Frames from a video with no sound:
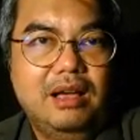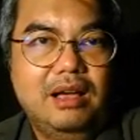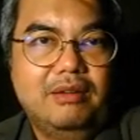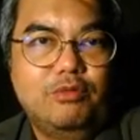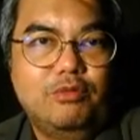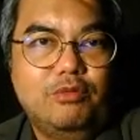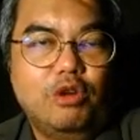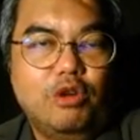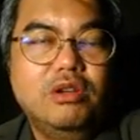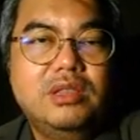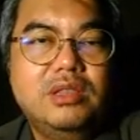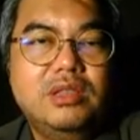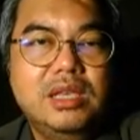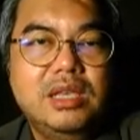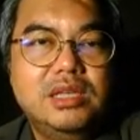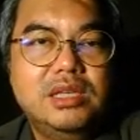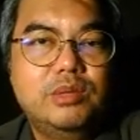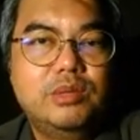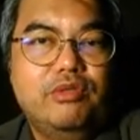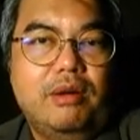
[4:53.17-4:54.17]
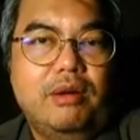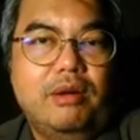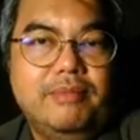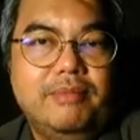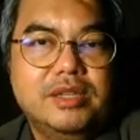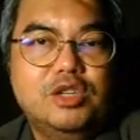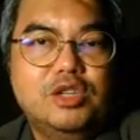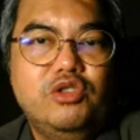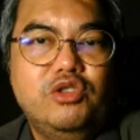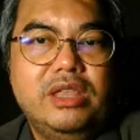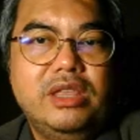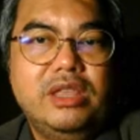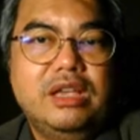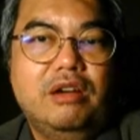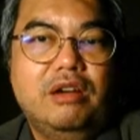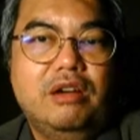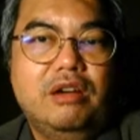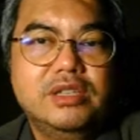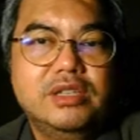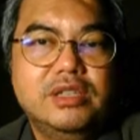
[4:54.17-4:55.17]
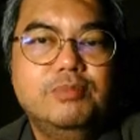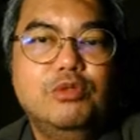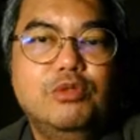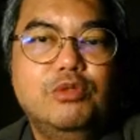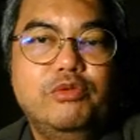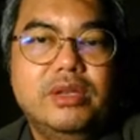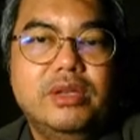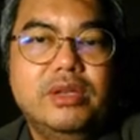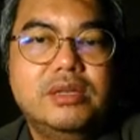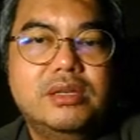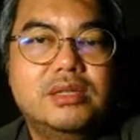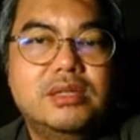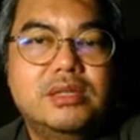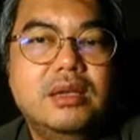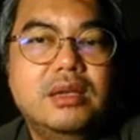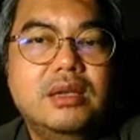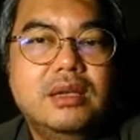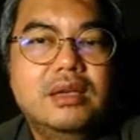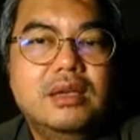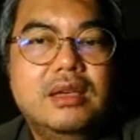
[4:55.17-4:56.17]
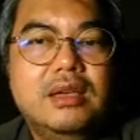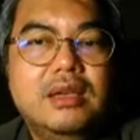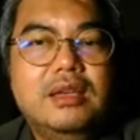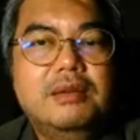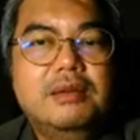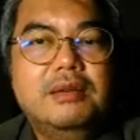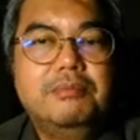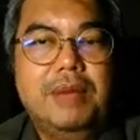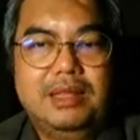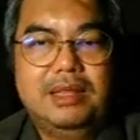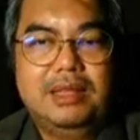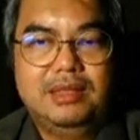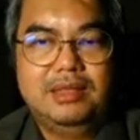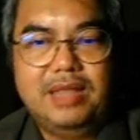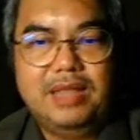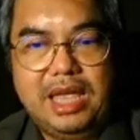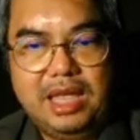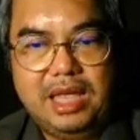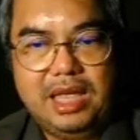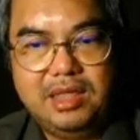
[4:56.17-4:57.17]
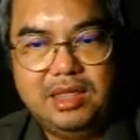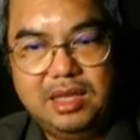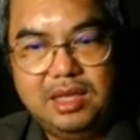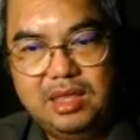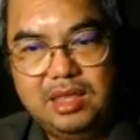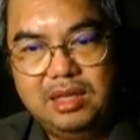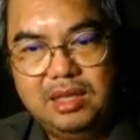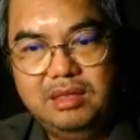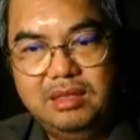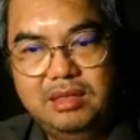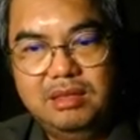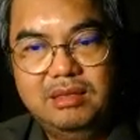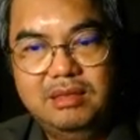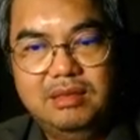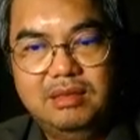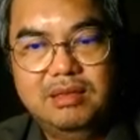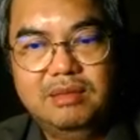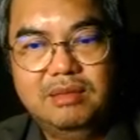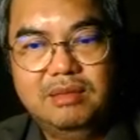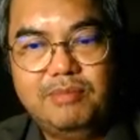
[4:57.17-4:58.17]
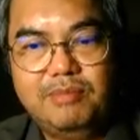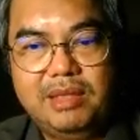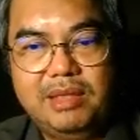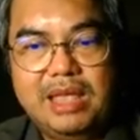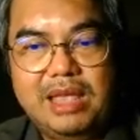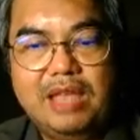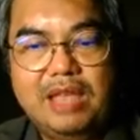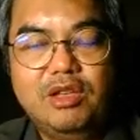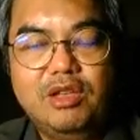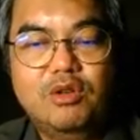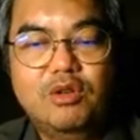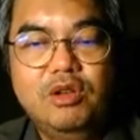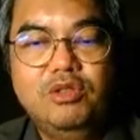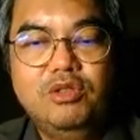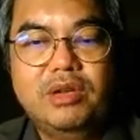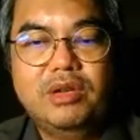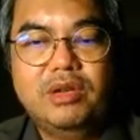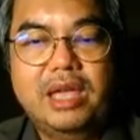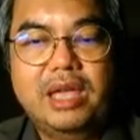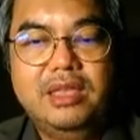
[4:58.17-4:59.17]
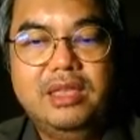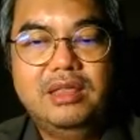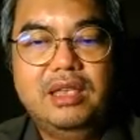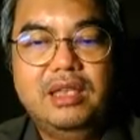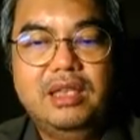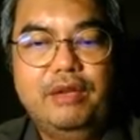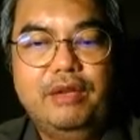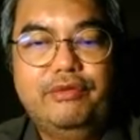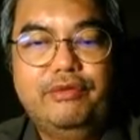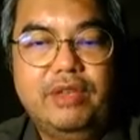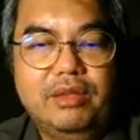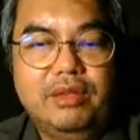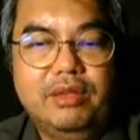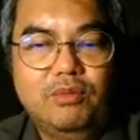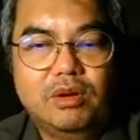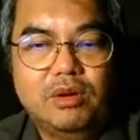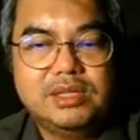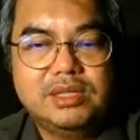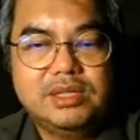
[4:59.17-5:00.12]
royalties from the screening of these movies, but they didn't but they are not going to get it if it was